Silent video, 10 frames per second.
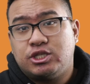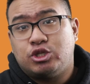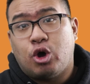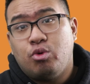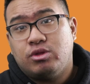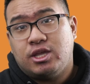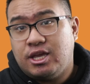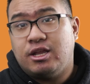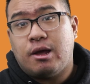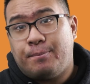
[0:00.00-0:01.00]
don't
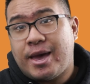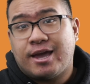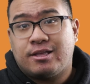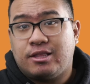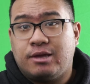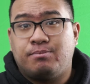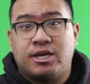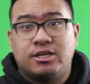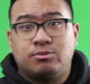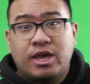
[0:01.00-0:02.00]
need a backlight
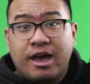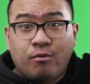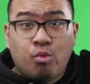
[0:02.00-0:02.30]
because we have